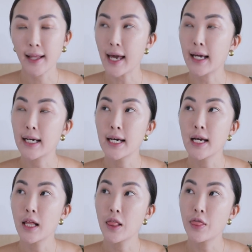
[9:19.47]
Like
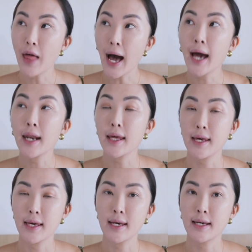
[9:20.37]
that
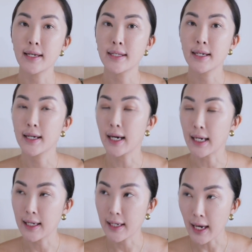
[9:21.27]
is
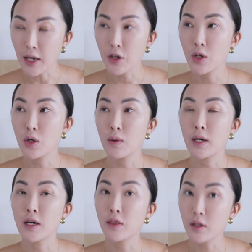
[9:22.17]
gonna get you
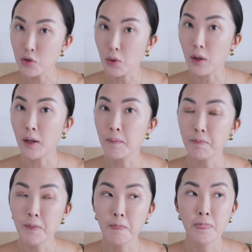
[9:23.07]
in the door,
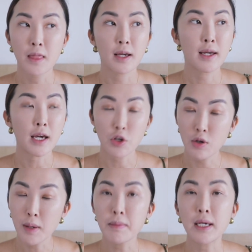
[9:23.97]
get
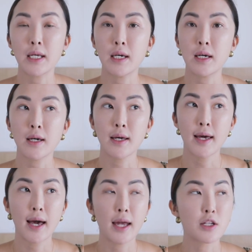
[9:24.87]
you a meeting,
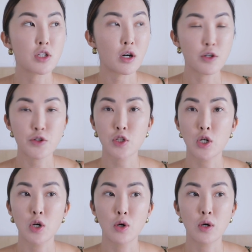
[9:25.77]
and it's
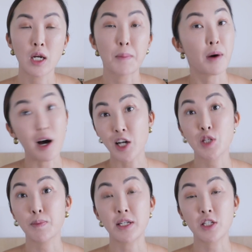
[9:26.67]
also gonna
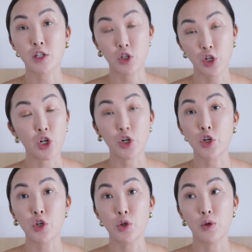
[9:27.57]
possibly secure
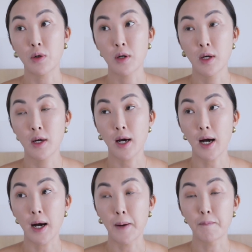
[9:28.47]
you
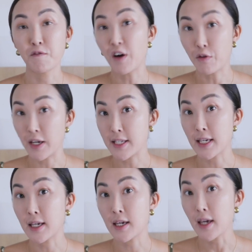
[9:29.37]

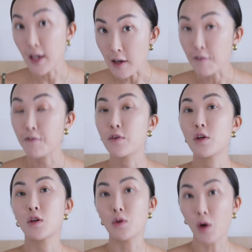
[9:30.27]
fundraising if
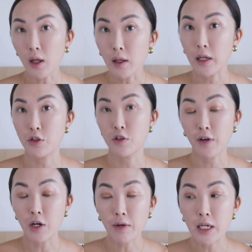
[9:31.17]
you are looking to
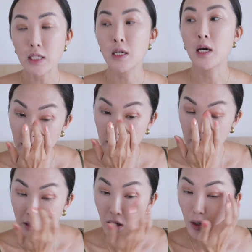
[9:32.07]
fundraise.
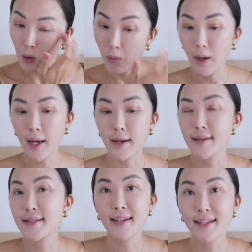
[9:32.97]
So what
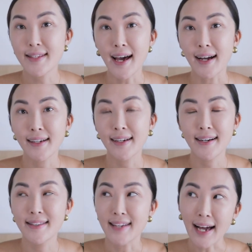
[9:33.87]
is in a deck?
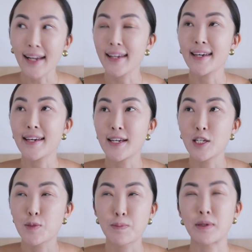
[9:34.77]
A deck
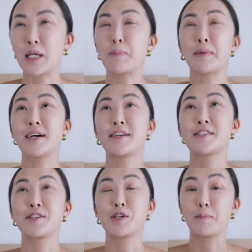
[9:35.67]
is pretty
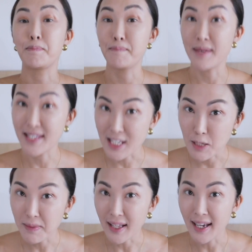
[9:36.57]
much your
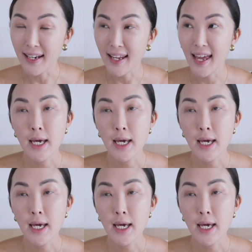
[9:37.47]
business plan.